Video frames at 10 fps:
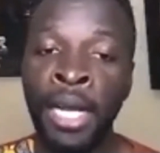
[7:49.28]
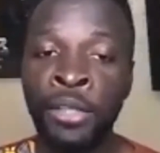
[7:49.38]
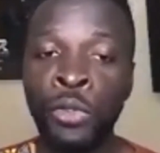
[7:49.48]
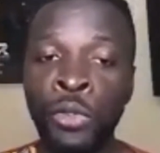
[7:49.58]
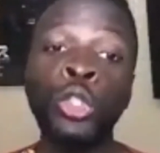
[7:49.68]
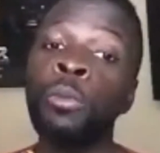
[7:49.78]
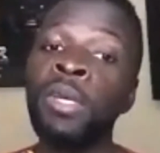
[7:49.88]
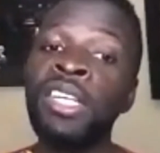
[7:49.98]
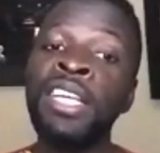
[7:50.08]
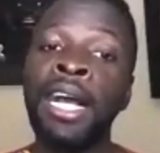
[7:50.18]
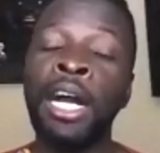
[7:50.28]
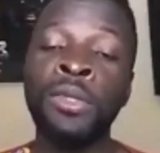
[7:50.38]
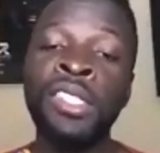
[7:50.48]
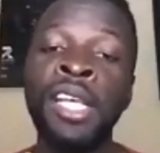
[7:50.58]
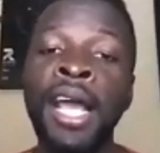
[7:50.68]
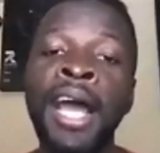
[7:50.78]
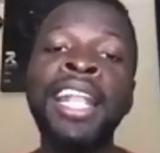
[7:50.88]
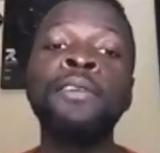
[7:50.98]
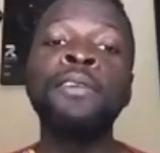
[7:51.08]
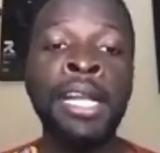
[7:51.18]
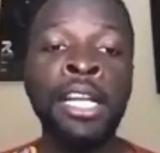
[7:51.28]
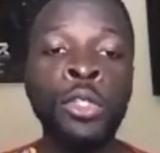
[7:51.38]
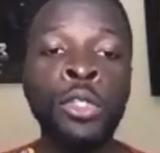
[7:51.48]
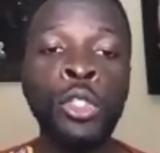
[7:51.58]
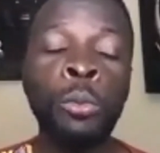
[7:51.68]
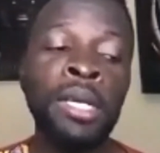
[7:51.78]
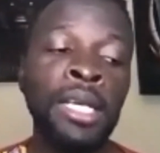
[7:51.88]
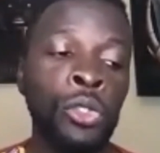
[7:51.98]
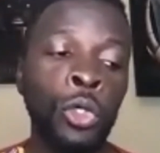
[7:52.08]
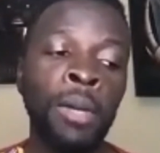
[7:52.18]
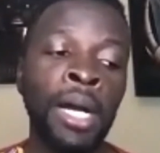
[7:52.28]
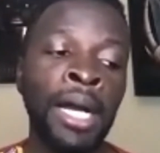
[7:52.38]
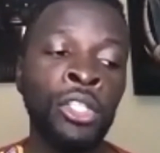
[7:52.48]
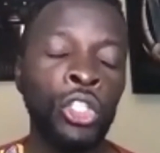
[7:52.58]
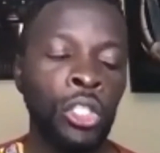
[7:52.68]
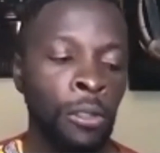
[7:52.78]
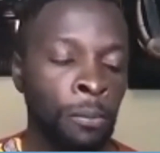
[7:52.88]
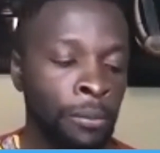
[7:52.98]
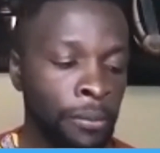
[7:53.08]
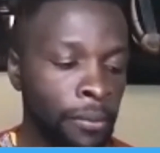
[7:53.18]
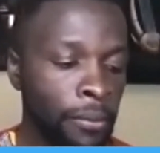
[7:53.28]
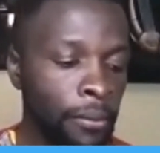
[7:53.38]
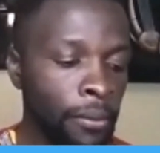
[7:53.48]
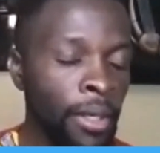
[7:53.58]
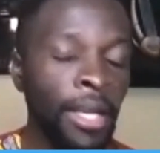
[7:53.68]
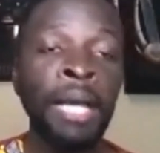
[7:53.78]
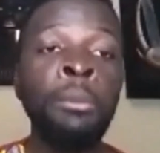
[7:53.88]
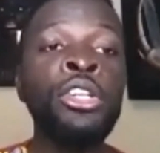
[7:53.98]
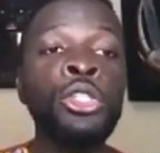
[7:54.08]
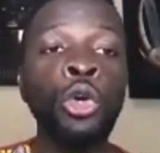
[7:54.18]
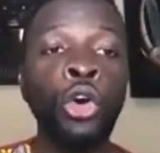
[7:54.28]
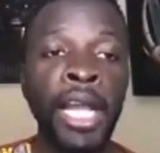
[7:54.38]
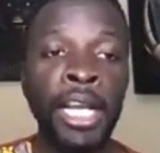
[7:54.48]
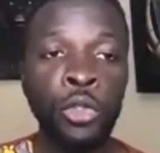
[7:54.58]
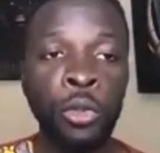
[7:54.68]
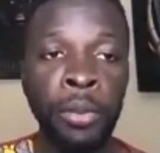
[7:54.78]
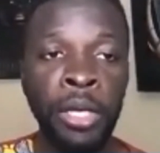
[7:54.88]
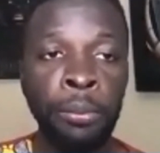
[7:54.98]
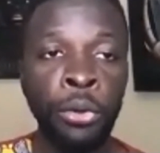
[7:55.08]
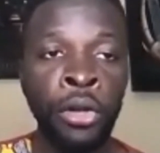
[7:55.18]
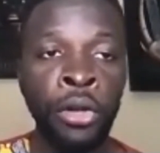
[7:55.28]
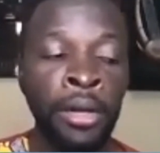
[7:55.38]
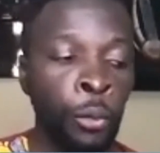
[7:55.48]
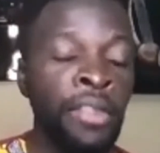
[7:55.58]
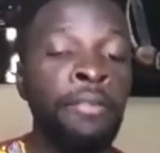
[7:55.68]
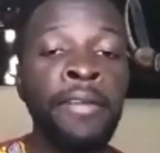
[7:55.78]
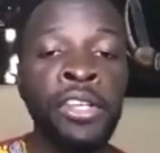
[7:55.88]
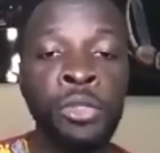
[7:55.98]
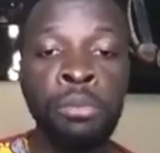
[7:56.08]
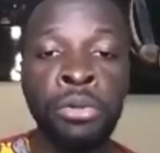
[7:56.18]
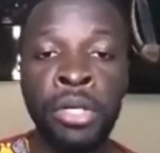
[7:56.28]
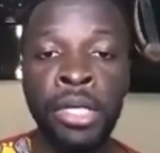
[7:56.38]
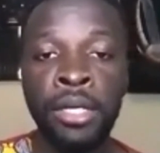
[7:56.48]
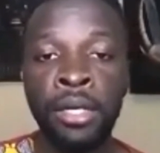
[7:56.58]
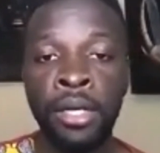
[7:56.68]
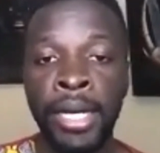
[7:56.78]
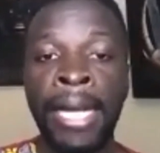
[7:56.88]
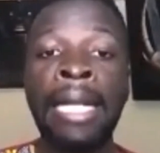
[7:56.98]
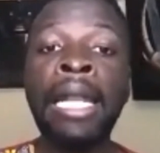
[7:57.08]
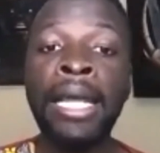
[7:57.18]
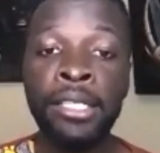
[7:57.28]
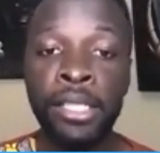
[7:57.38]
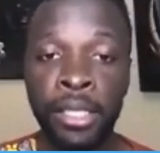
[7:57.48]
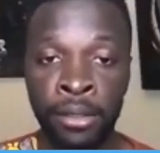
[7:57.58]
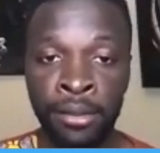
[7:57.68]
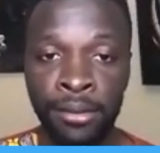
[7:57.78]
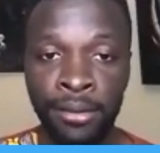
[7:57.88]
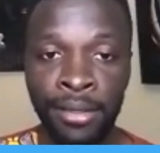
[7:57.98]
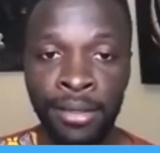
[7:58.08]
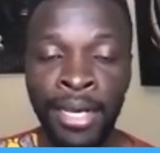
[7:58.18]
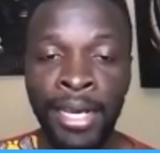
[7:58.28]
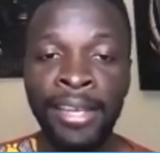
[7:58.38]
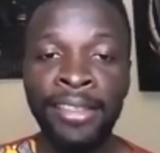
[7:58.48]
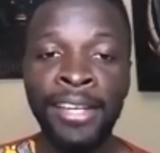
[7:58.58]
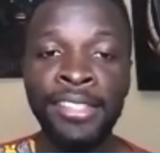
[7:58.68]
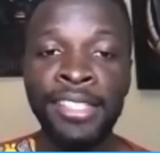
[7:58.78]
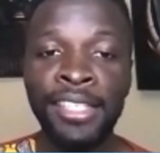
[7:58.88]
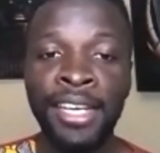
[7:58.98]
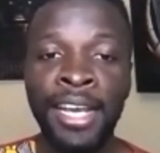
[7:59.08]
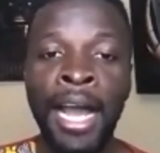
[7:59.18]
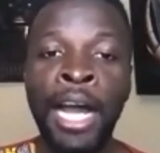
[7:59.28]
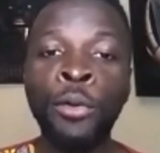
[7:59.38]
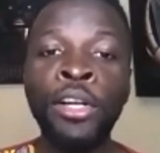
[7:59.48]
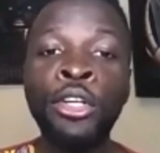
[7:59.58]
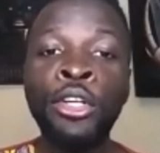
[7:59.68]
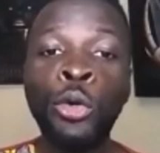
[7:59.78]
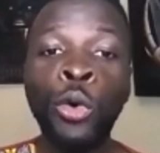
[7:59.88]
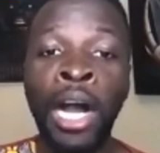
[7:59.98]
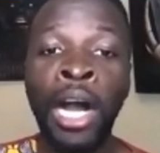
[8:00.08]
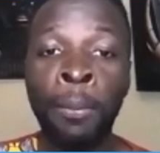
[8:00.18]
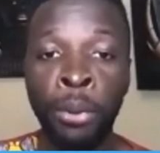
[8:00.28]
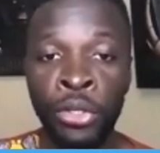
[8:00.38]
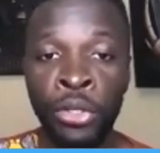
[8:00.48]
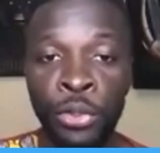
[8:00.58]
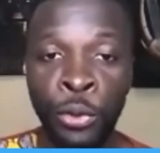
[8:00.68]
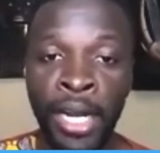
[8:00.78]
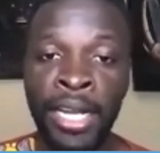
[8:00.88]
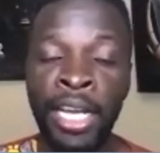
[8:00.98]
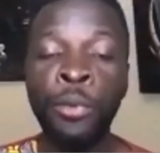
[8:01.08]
social media accounts. And I've turned out to be so much able to connect with people with Facebook and LinkedIn, in that I will do a post on a day